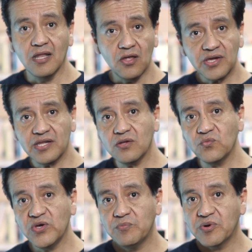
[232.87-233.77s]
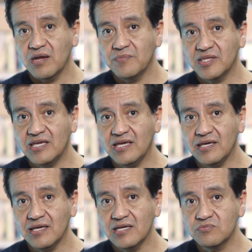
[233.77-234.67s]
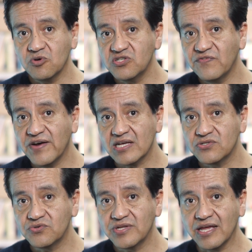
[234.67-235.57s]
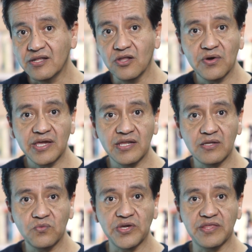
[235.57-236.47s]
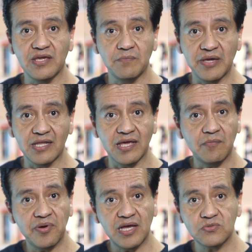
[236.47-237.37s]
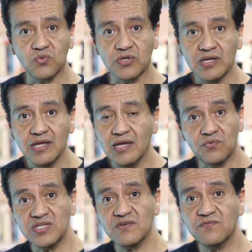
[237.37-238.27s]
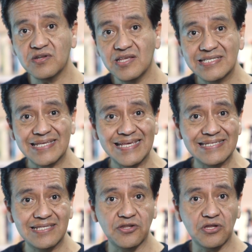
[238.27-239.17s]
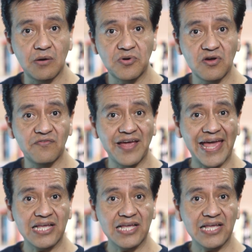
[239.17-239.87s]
Logging in with private key is much faster than logging in with email and password. The reason for this is the number of